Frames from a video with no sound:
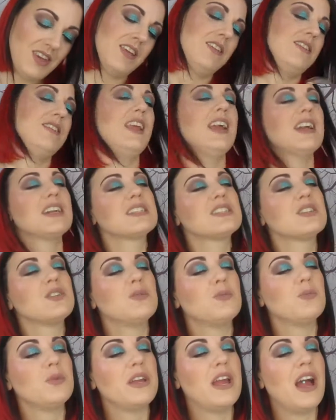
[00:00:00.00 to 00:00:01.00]
Next
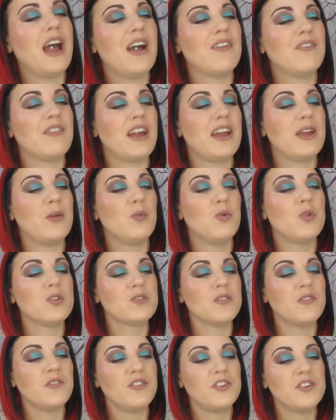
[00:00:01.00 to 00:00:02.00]
up we have a
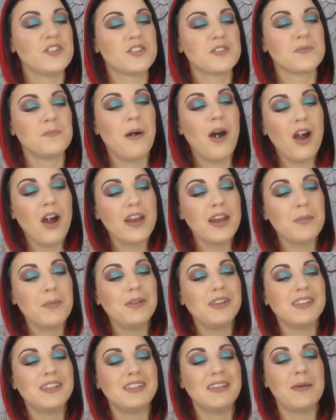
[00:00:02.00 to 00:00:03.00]
Water Infusions
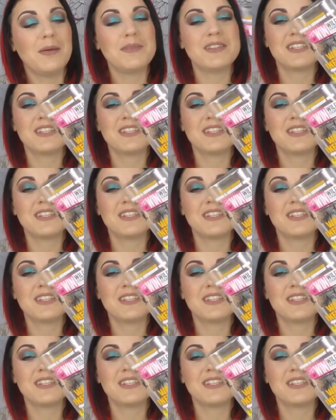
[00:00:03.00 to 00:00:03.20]
Pineapple and Lemon